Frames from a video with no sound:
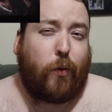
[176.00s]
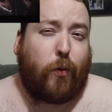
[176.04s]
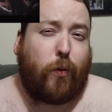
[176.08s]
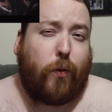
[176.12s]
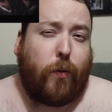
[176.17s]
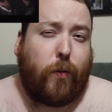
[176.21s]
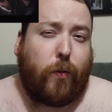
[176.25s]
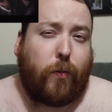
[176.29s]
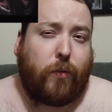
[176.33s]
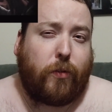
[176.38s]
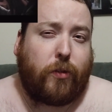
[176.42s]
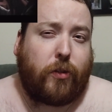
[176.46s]

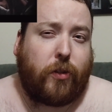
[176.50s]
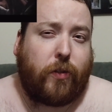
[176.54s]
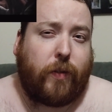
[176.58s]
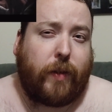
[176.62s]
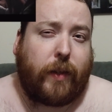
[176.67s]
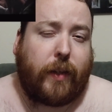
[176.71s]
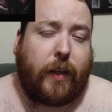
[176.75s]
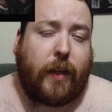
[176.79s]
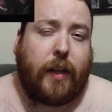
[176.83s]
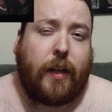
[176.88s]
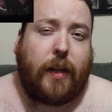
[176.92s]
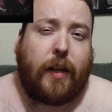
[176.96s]
Quirrell was
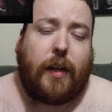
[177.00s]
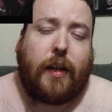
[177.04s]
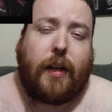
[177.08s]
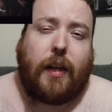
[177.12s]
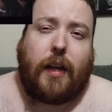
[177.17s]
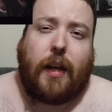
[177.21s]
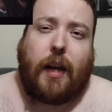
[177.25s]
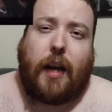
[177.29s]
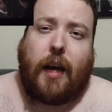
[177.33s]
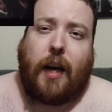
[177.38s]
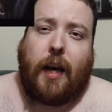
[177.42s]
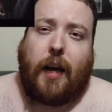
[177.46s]
doing.
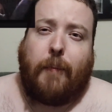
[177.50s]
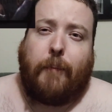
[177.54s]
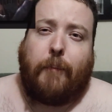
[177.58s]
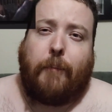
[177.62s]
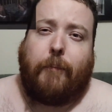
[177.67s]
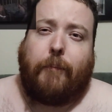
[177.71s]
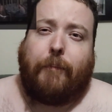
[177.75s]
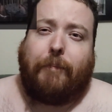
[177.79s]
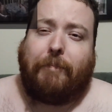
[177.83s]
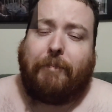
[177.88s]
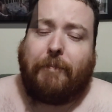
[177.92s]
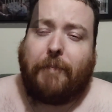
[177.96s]

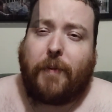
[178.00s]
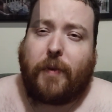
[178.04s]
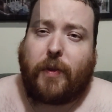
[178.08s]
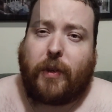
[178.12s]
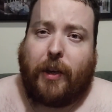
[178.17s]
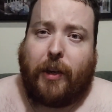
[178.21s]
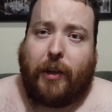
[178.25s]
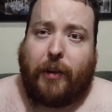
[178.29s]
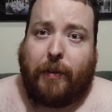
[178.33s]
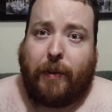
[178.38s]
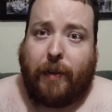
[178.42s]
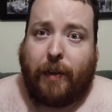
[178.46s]

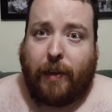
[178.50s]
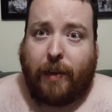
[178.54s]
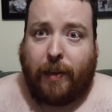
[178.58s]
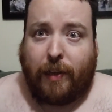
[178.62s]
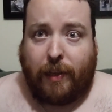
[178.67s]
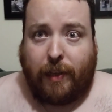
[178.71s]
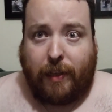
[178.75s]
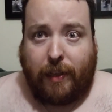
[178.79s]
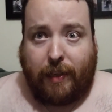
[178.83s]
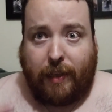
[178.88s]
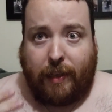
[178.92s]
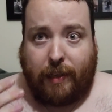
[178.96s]
So
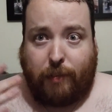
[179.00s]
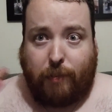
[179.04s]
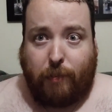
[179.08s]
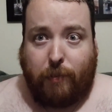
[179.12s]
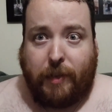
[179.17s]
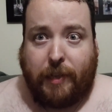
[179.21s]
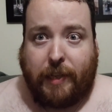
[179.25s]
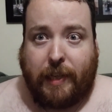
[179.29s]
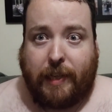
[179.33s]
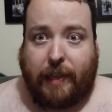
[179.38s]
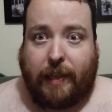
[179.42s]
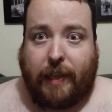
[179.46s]
that's what
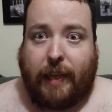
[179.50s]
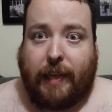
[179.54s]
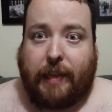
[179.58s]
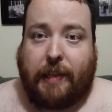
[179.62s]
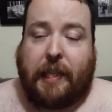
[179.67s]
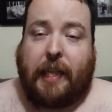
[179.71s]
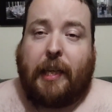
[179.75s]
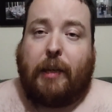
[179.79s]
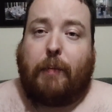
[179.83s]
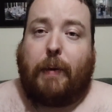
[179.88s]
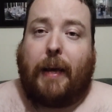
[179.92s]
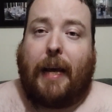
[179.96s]
he did there
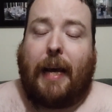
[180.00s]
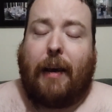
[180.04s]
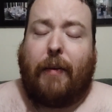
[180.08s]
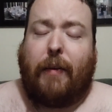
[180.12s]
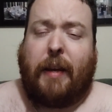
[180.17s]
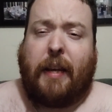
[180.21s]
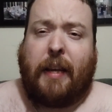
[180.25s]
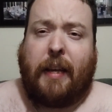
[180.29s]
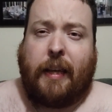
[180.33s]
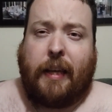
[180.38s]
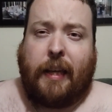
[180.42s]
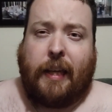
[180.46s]
to help
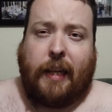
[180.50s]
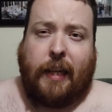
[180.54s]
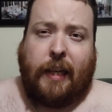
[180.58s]
Harry.